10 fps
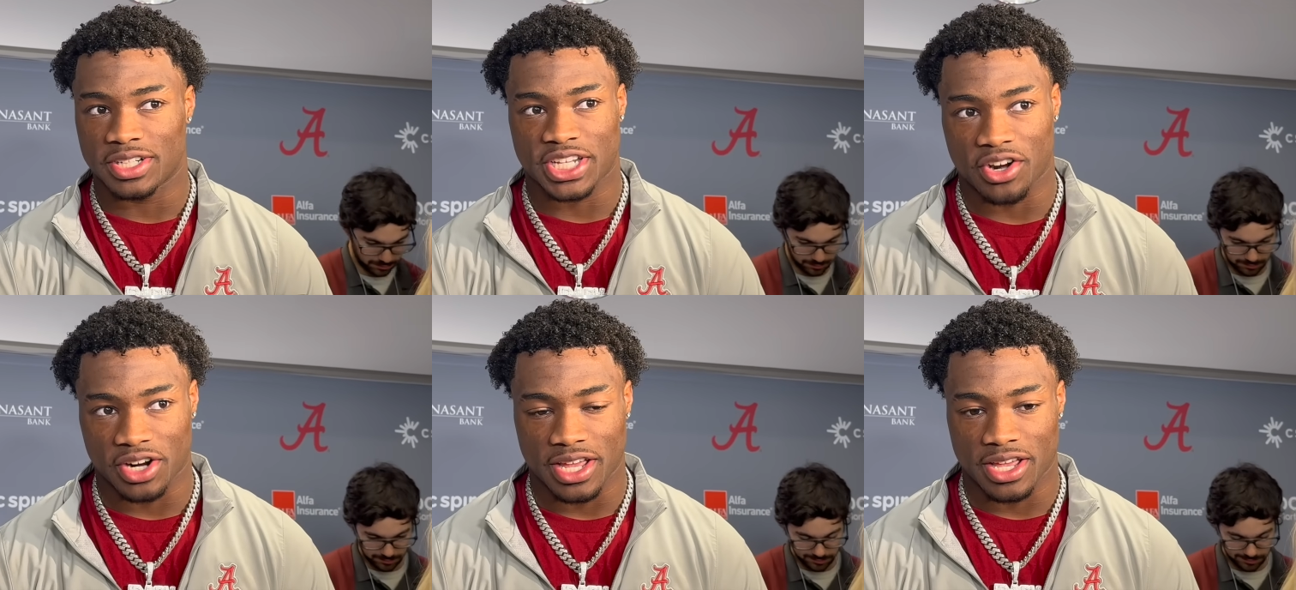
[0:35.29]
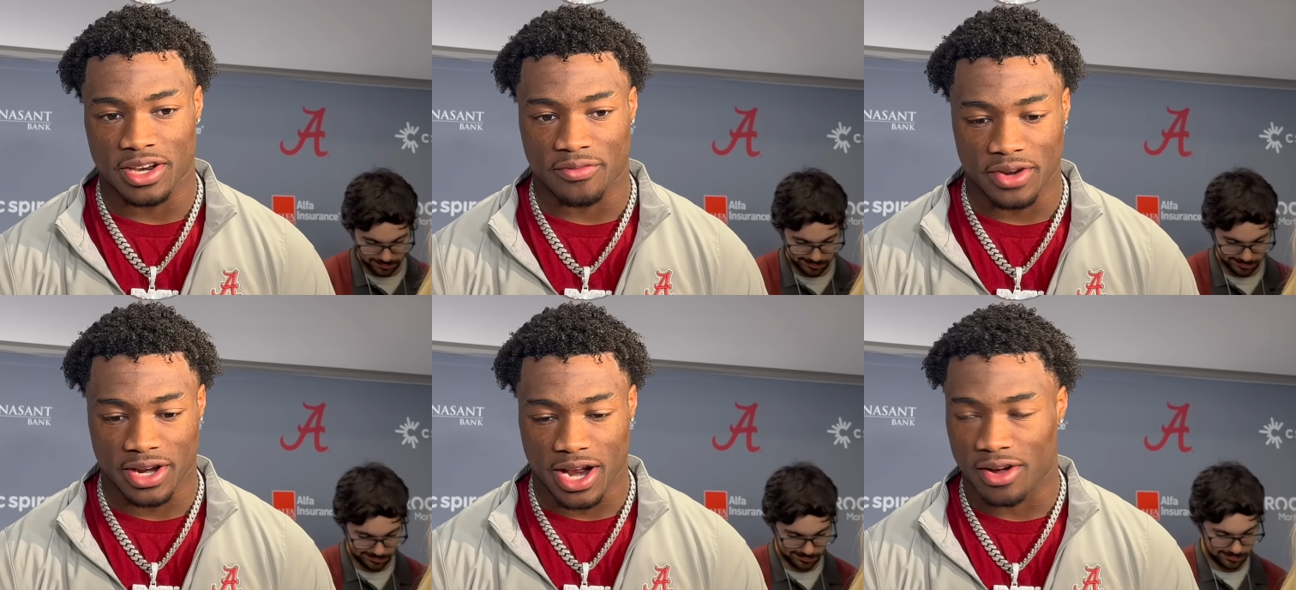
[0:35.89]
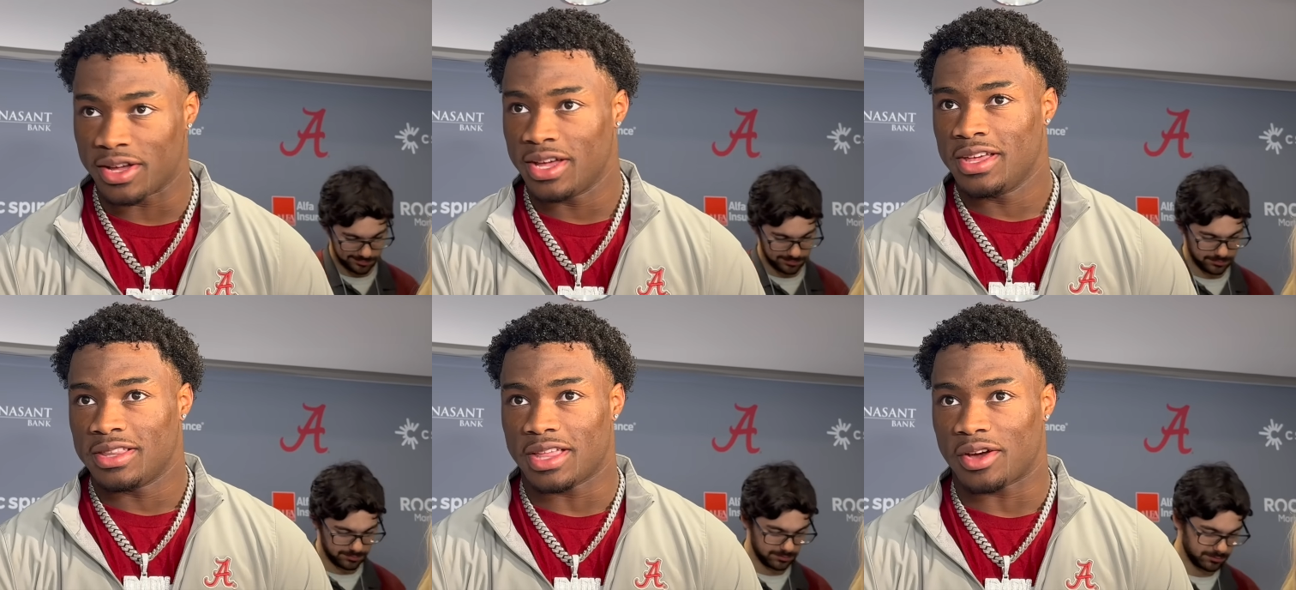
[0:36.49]
Speaker 1: channeled in and figured out
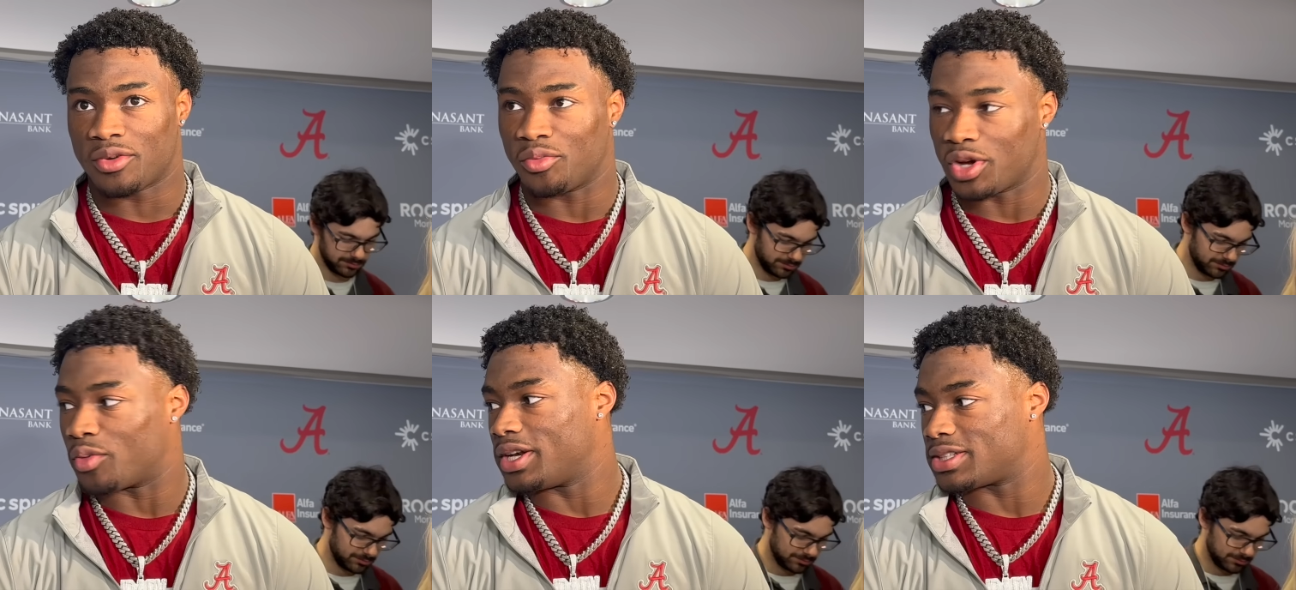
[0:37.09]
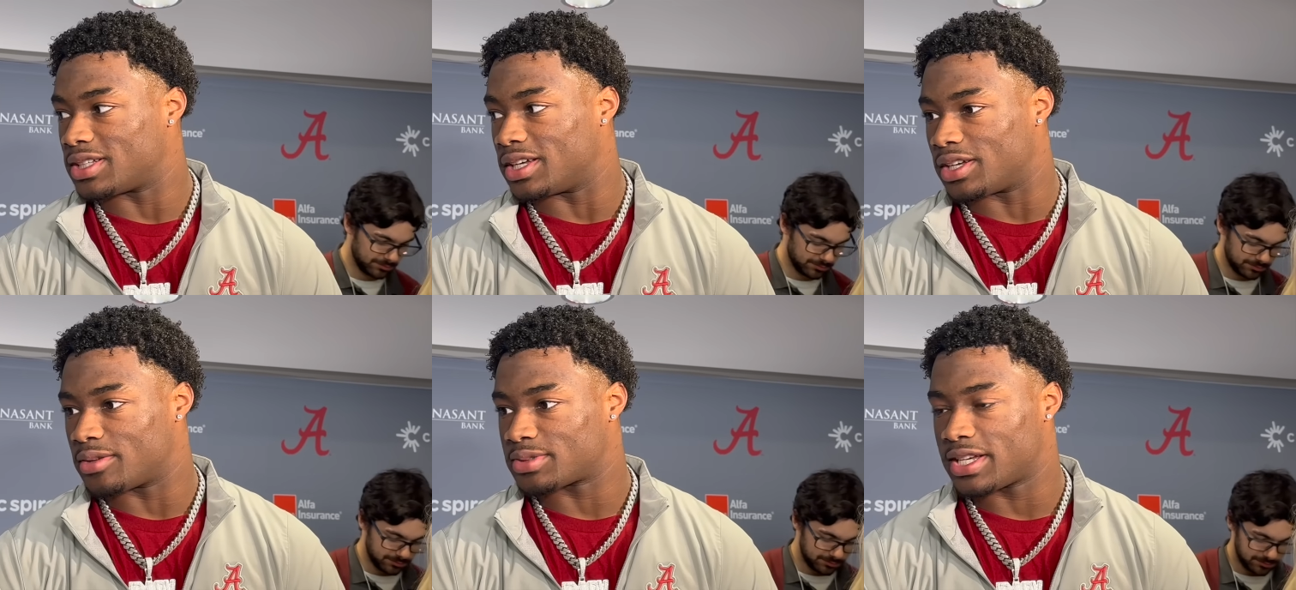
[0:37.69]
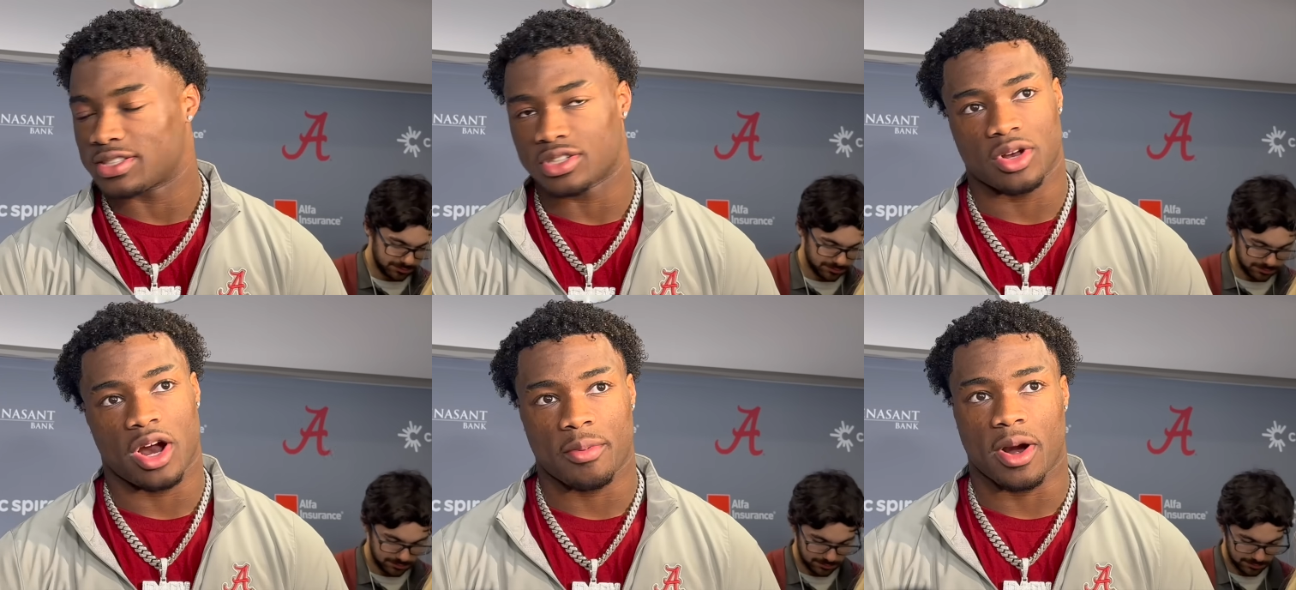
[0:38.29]
that we can win this thing, you know what I'm saying? So
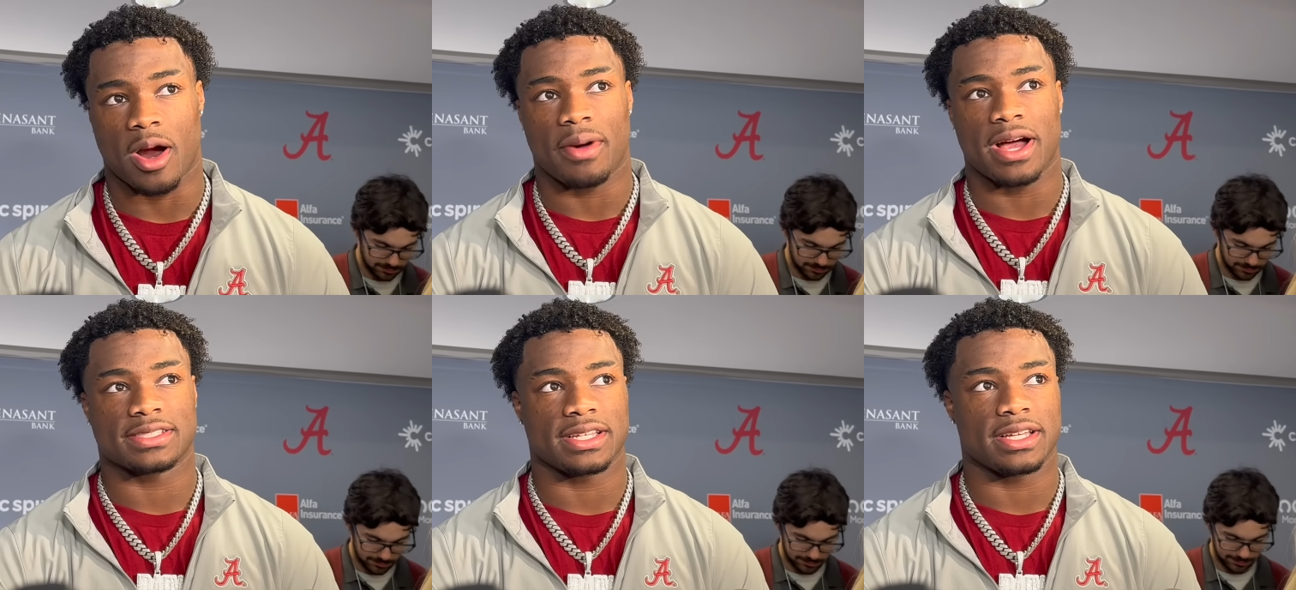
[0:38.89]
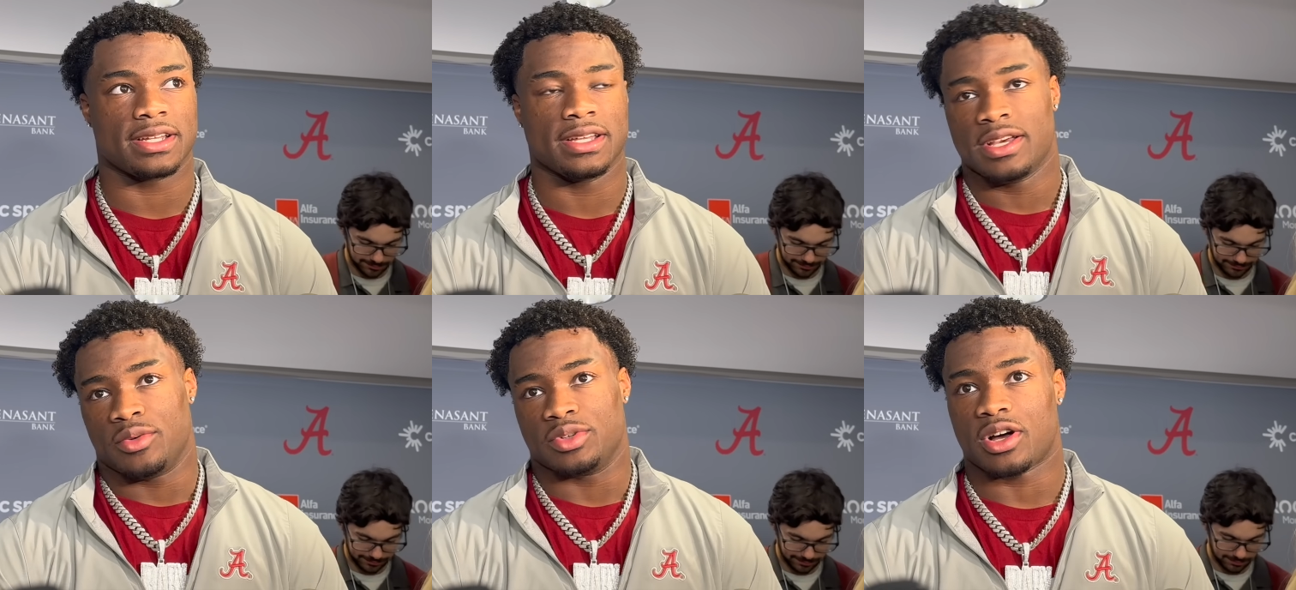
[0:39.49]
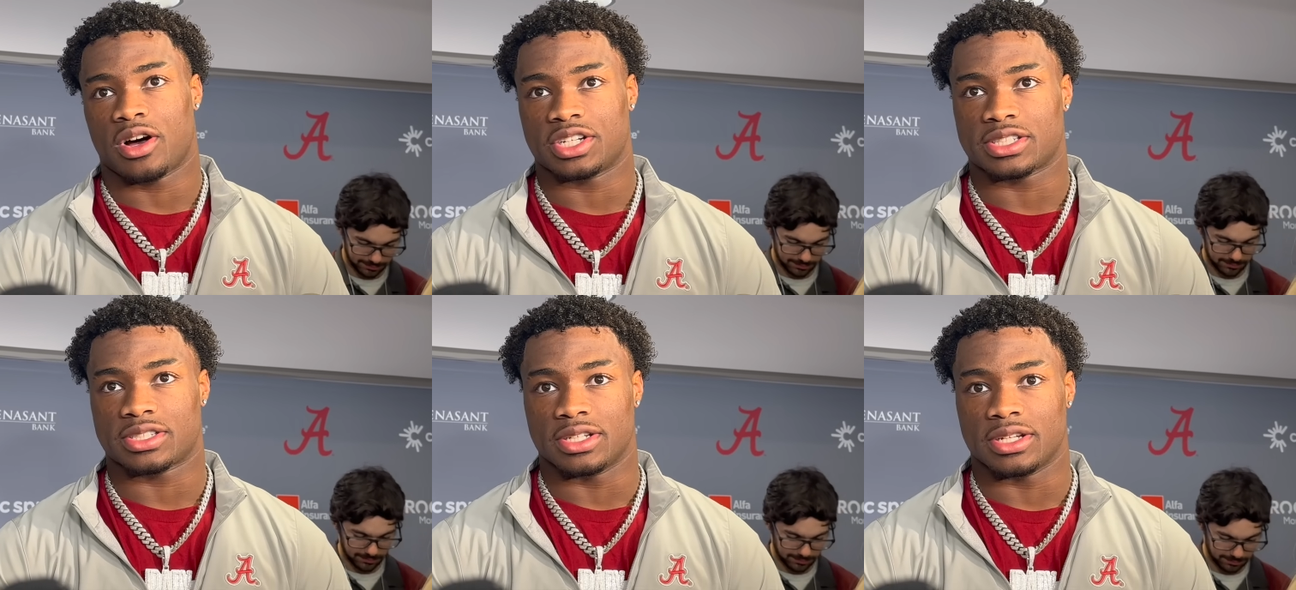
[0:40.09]
our mindset was all
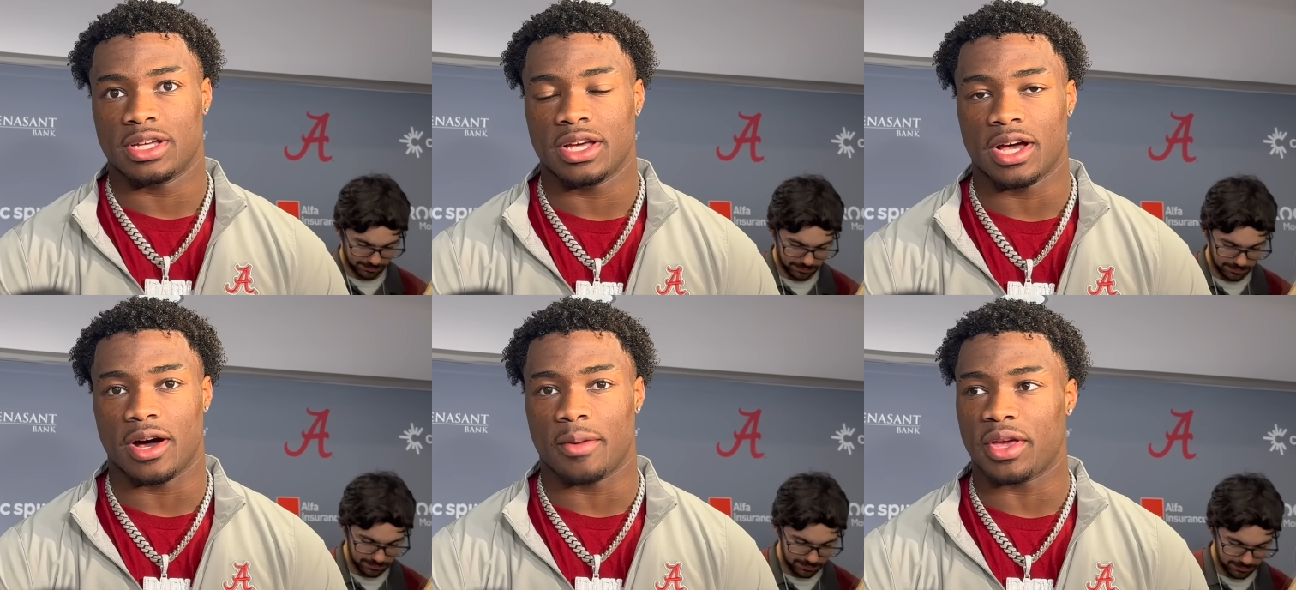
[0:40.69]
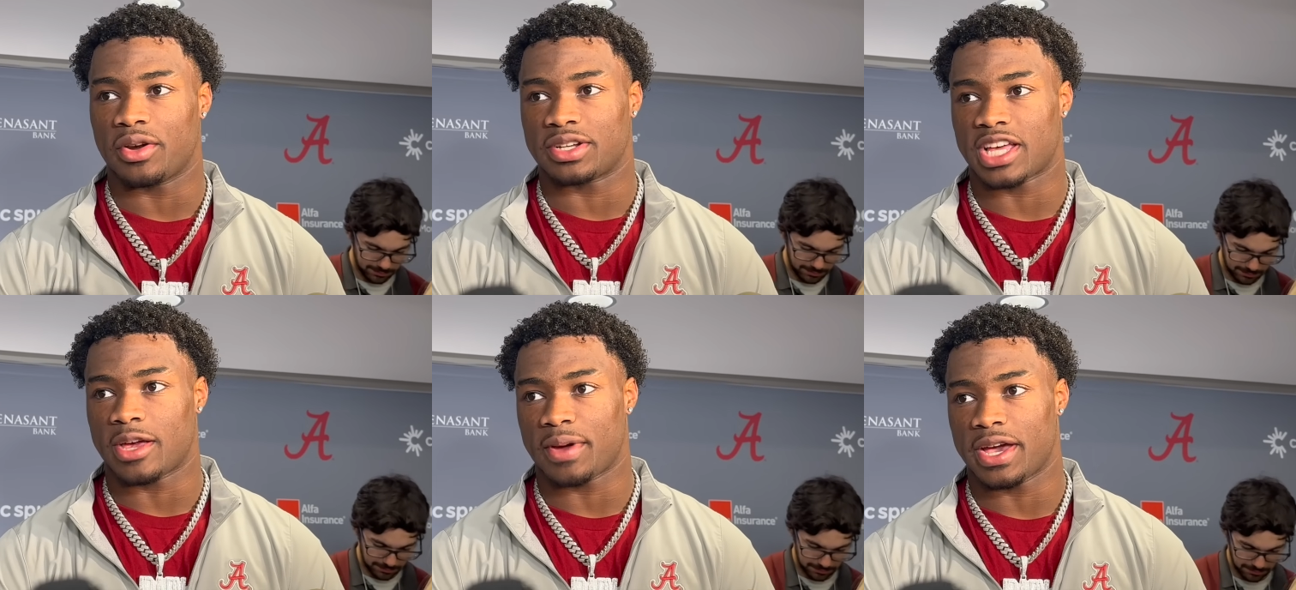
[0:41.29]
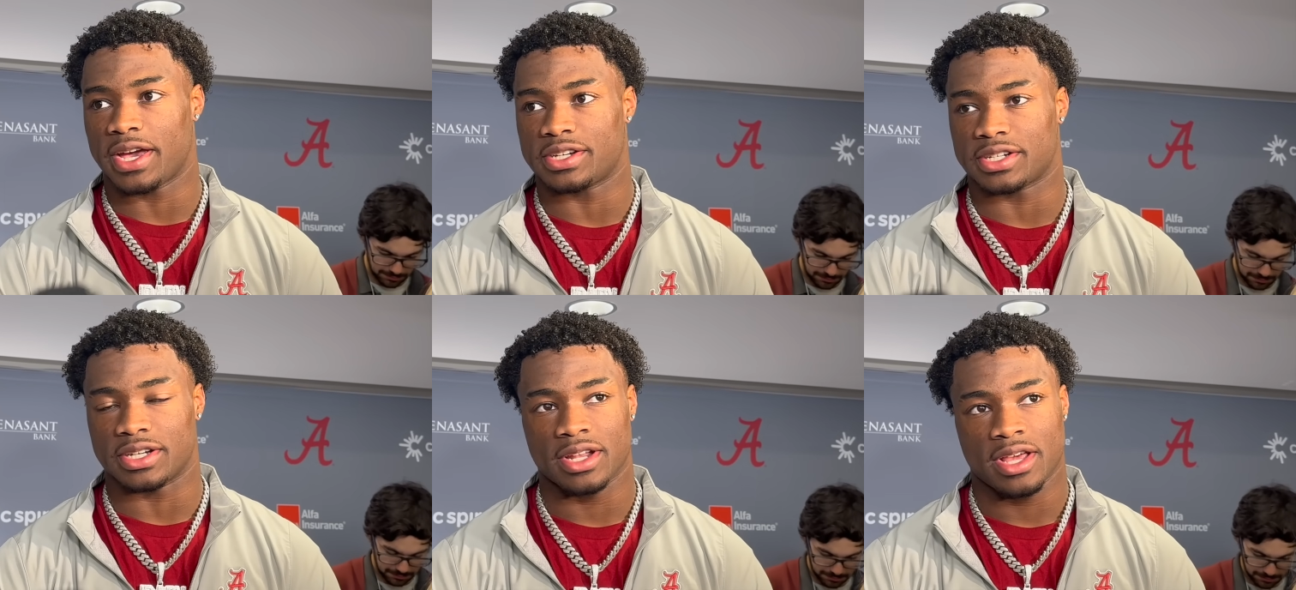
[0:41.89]
just to be on the same page and